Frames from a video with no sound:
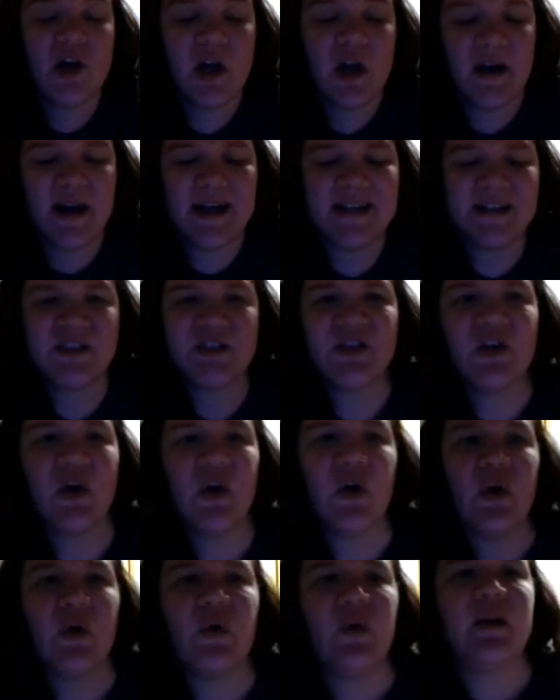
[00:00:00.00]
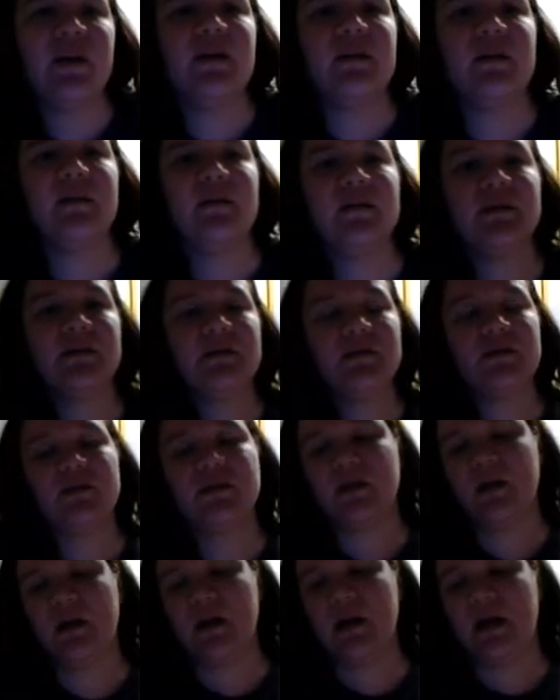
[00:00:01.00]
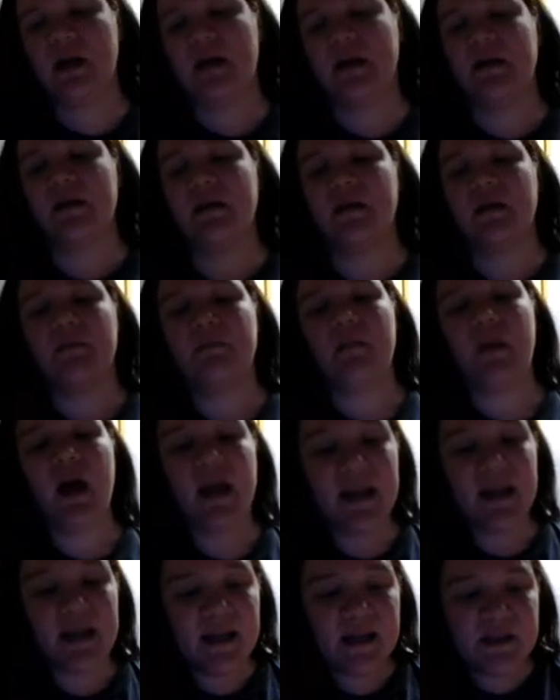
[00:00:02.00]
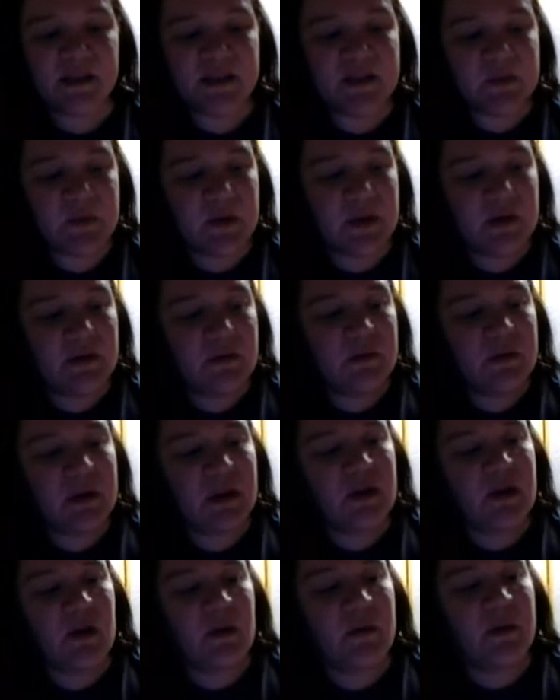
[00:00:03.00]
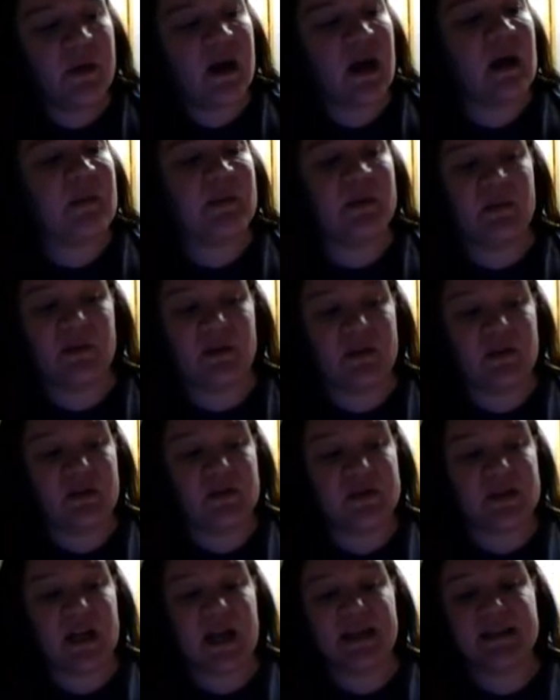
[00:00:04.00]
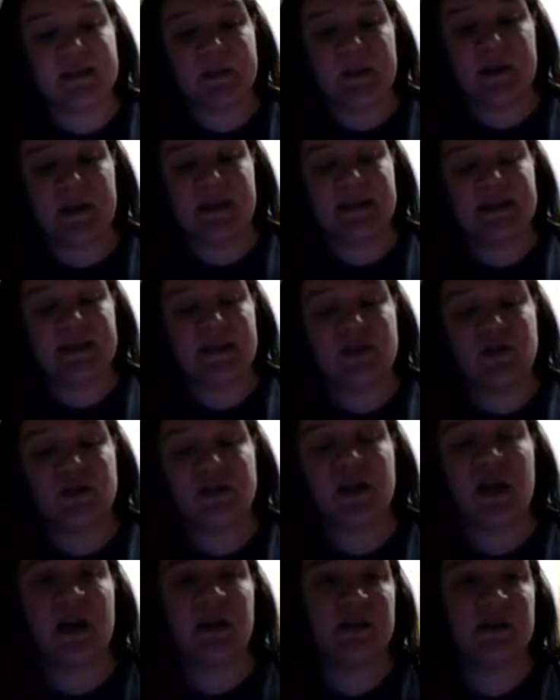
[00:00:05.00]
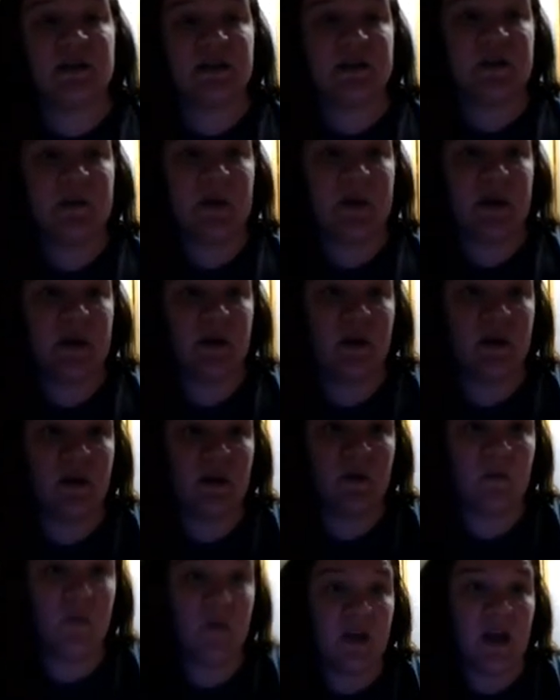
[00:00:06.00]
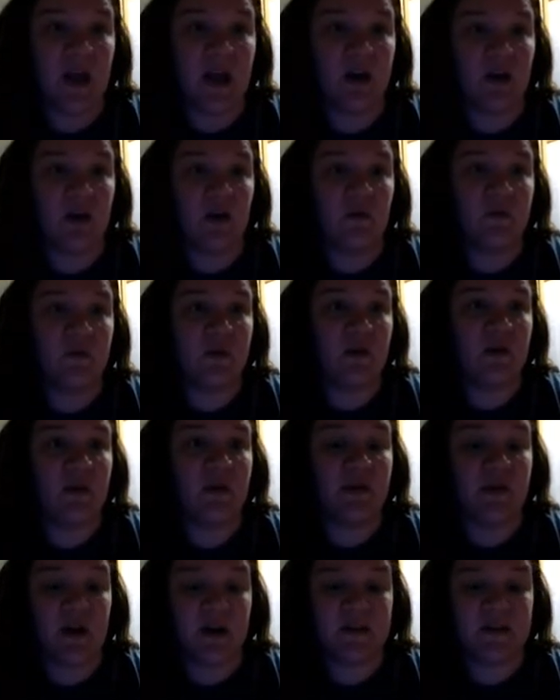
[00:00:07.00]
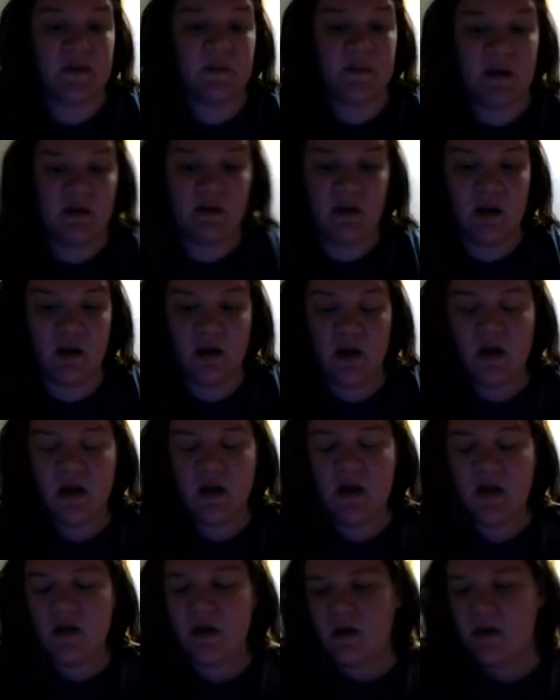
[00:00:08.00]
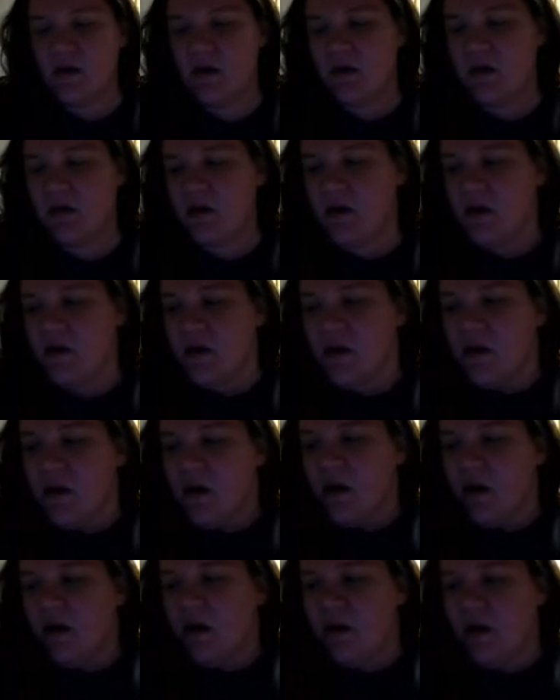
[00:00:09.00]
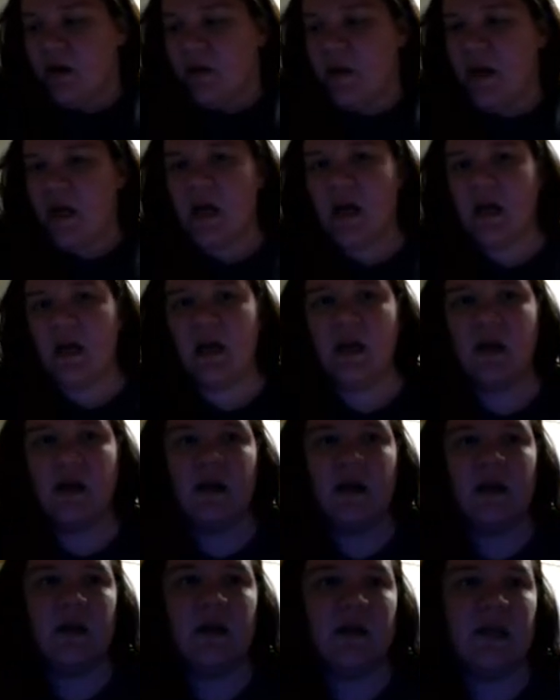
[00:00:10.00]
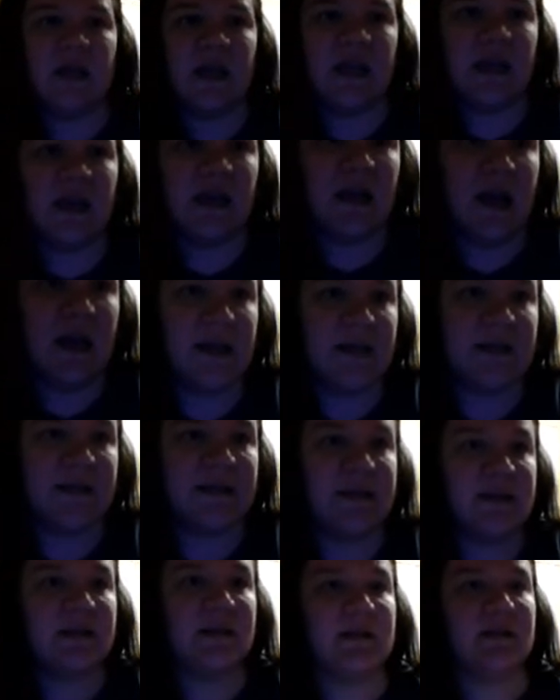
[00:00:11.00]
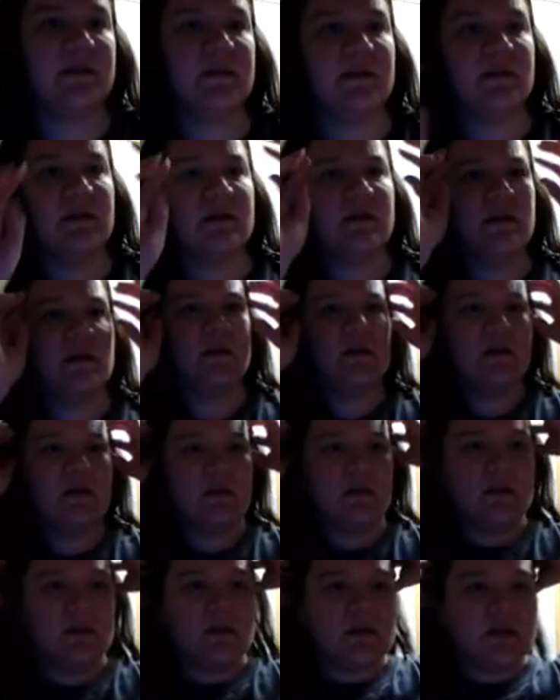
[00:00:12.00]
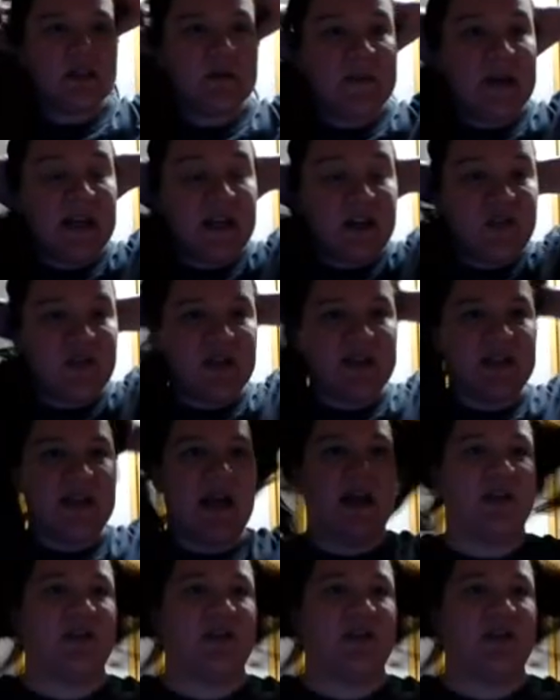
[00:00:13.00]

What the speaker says: All right, so Mayans, we didn't really know what happened with those guys because they just kind of disappeared and we had our own little thoughts about it. The Incas, Spanish just